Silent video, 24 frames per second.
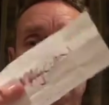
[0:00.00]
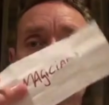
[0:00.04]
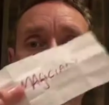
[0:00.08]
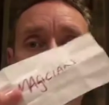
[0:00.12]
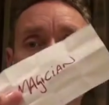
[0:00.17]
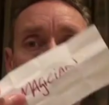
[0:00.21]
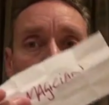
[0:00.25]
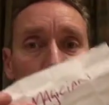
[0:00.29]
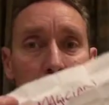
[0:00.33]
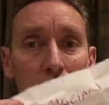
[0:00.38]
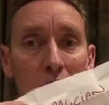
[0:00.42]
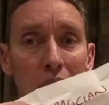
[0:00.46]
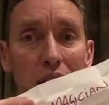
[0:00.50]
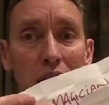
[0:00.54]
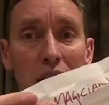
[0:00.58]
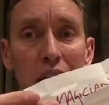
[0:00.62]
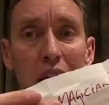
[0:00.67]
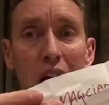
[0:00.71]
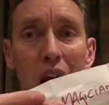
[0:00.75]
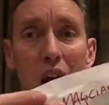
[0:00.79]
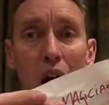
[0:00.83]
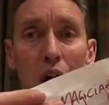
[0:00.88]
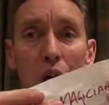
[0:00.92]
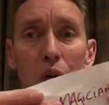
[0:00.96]
That means
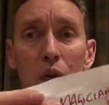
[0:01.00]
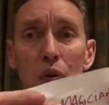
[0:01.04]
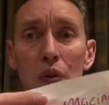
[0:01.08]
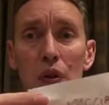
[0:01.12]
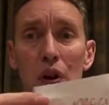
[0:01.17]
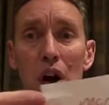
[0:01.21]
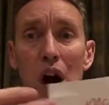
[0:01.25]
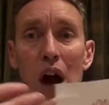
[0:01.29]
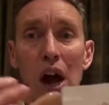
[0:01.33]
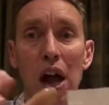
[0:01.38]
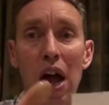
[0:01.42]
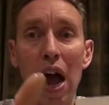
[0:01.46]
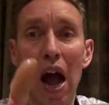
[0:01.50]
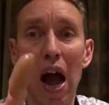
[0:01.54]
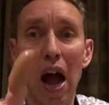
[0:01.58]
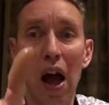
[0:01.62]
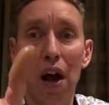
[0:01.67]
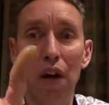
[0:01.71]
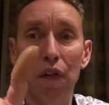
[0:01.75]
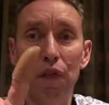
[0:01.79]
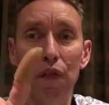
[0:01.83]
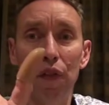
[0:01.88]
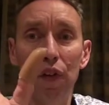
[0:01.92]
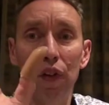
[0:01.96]
now I
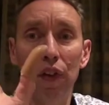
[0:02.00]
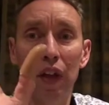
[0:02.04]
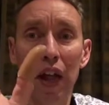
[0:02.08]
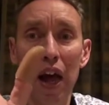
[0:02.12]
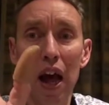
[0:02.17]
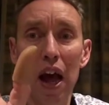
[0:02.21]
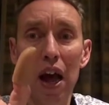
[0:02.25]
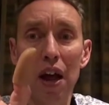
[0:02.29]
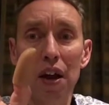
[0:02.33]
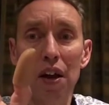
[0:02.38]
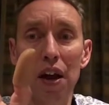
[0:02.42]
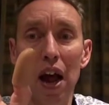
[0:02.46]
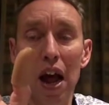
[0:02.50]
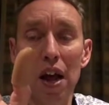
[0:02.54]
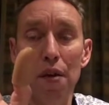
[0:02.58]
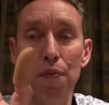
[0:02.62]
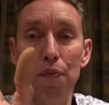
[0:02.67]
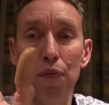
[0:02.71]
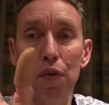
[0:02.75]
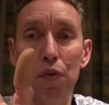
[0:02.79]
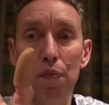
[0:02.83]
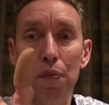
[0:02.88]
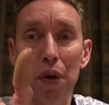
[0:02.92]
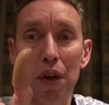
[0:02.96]
have their
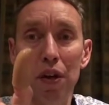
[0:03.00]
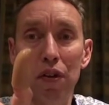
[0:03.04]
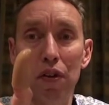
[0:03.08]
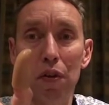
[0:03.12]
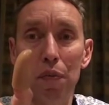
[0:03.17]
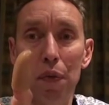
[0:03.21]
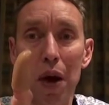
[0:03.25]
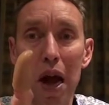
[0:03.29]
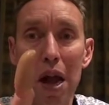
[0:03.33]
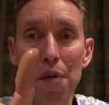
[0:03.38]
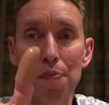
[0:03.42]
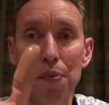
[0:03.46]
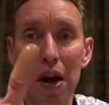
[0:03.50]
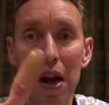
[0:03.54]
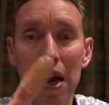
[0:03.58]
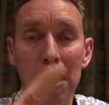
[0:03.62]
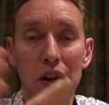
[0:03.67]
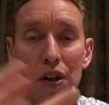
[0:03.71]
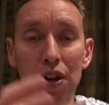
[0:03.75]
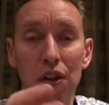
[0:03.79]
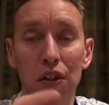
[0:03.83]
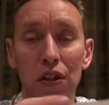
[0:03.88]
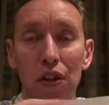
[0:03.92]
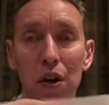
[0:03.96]
named piece of paper
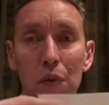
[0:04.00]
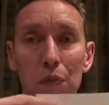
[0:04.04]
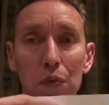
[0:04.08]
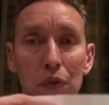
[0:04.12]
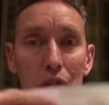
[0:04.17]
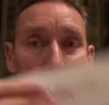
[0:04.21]
in the thumb